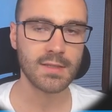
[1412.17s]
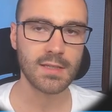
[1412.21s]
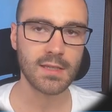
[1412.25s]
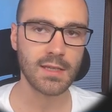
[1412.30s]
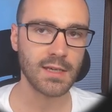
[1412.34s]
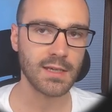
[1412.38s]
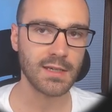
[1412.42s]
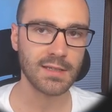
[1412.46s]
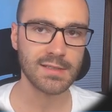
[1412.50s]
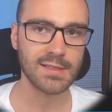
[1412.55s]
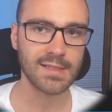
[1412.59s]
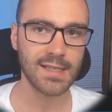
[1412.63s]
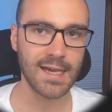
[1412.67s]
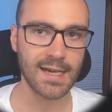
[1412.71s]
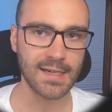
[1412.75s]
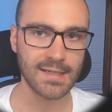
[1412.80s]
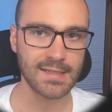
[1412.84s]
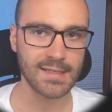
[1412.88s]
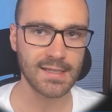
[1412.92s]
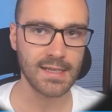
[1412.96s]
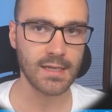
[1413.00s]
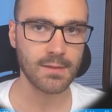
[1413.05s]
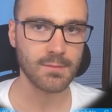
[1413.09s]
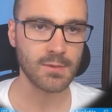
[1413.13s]
the exact
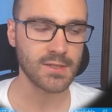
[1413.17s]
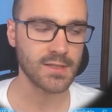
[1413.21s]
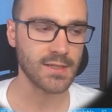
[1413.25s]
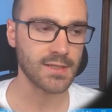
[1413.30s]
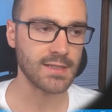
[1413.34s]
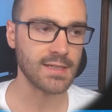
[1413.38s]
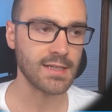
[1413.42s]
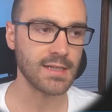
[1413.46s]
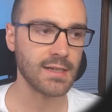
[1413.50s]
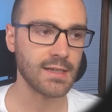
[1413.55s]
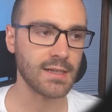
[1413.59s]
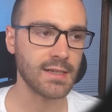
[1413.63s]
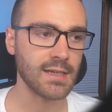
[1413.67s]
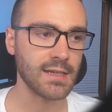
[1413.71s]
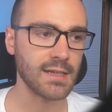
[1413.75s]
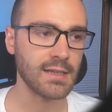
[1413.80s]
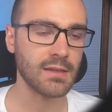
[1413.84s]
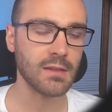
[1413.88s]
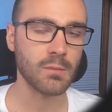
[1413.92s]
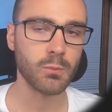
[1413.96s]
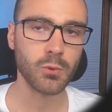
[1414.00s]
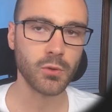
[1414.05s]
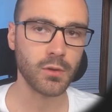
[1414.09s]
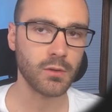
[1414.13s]
same as it did in
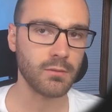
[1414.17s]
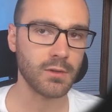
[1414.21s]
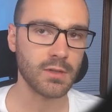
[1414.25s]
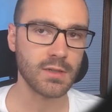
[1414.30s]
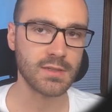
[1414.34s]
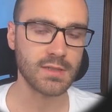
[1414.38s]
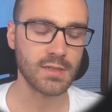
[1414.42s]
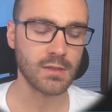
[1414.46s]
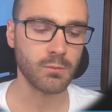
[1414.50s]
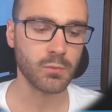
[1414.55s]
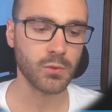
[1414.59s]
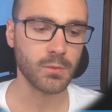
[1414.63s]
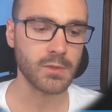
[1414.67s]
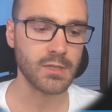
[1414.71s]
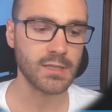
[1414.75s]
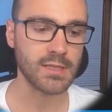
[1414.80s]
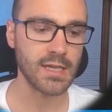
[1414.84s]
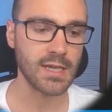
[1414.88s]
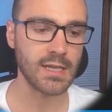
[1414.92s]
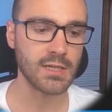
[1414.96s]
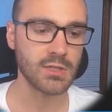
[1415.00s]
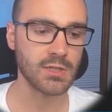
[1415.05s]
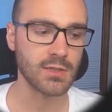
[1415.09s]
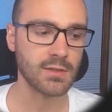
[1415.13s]
the previous
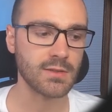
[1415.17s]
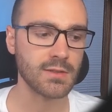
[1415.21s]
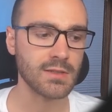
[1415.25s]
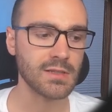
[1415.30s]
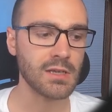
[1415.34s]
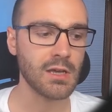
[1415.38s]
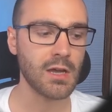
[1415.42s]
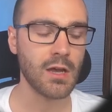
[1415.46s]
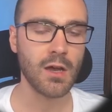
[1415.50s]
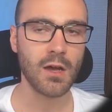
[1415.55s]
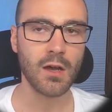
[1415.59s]
implementations.